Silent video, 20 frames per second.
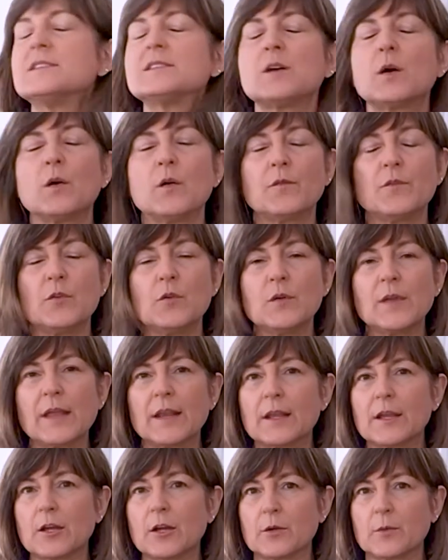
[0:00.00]
So if you
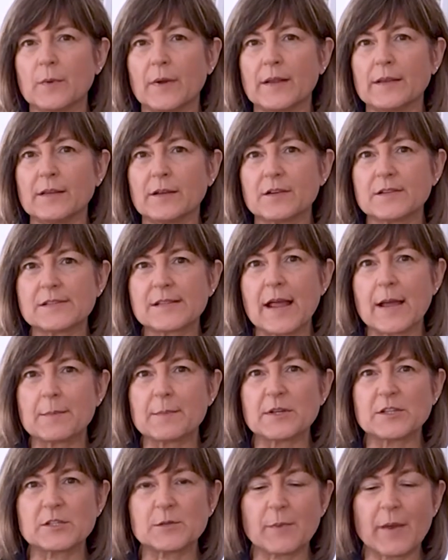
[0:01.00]
get a good one, there's
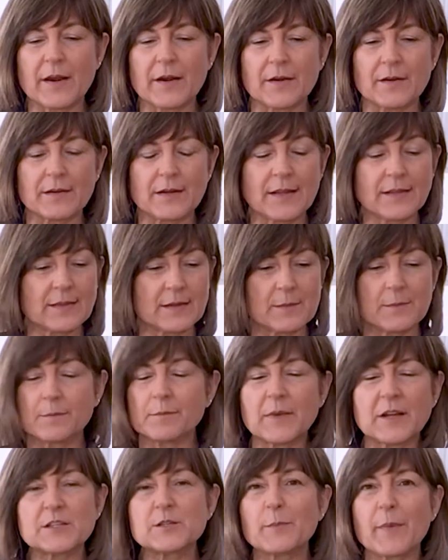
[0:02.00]

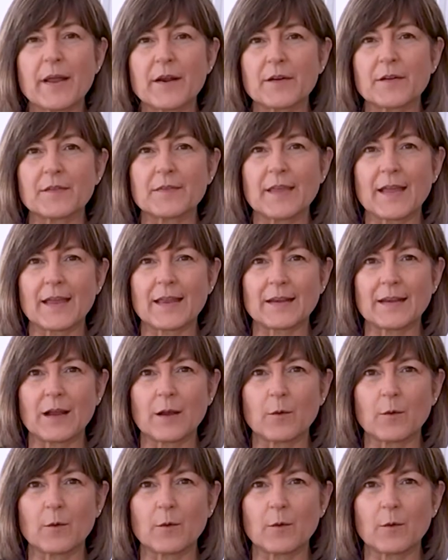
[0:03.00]
nothing much better than